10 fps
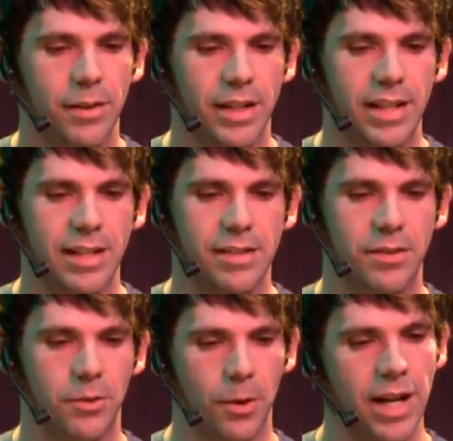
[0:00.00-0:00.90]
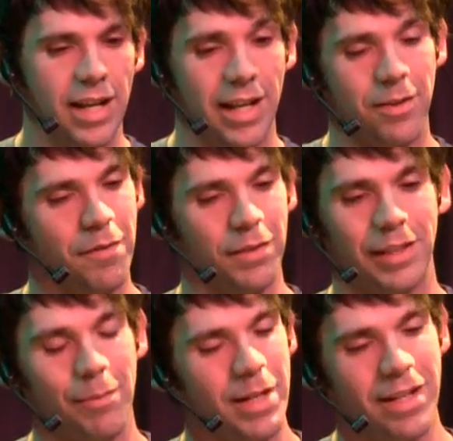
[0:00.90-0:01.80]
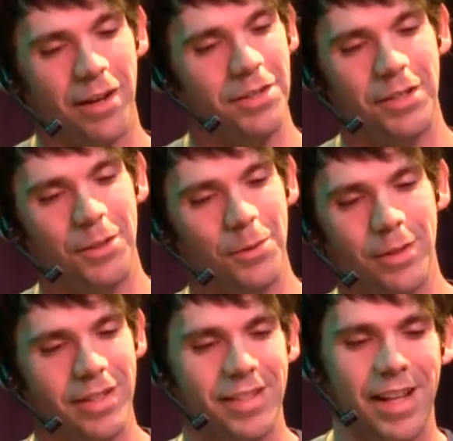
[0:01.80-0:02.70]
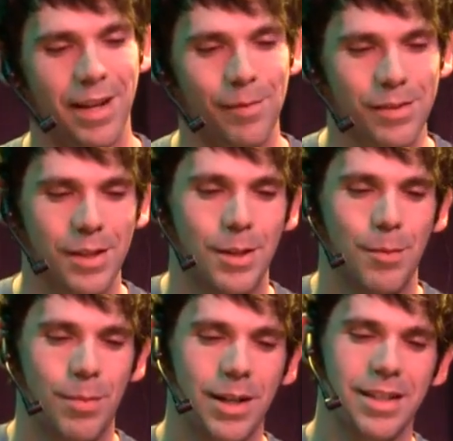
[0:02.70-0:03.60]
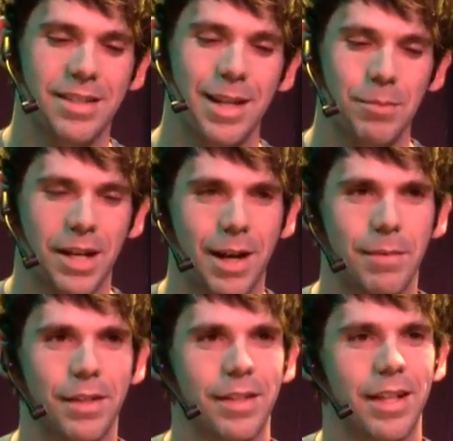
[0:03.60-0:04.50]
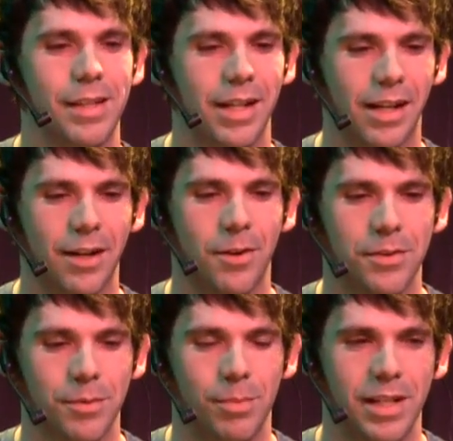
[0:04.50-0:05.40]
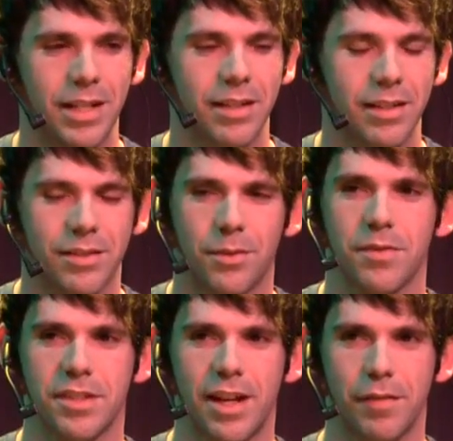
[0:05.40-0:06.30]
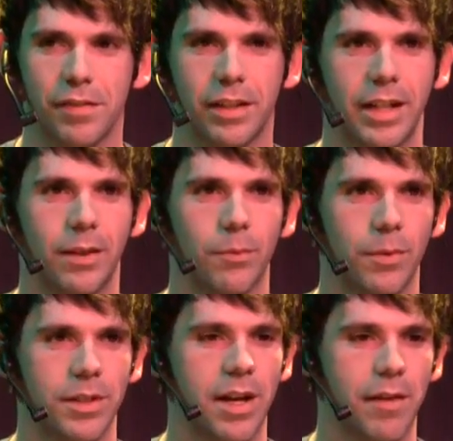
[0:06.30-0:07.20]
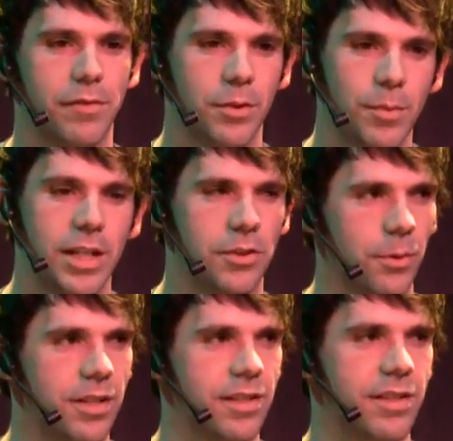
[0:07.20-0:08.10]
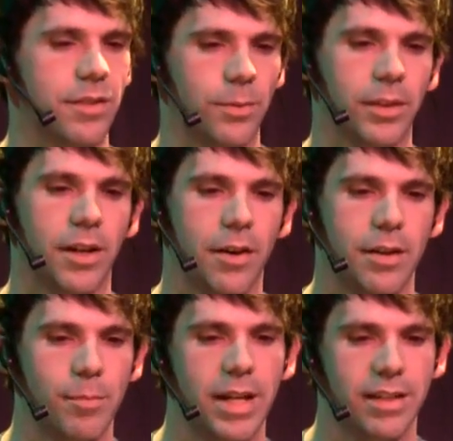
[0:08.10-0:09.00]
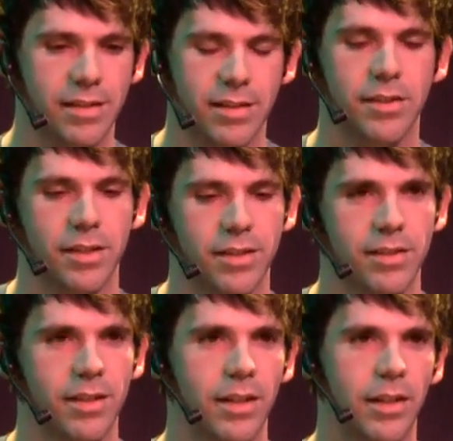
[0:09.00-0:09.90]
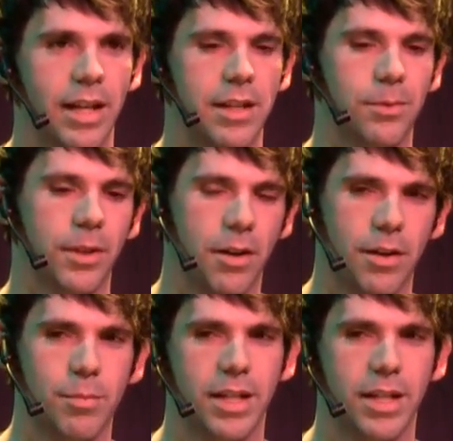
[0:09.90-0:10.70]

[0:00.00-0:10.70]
that's great. And you have unlimited undo and saves. But at the same time, I think it can also be sort of stifling when you have too many choices. It's really hard to make decisions. It's really hard to be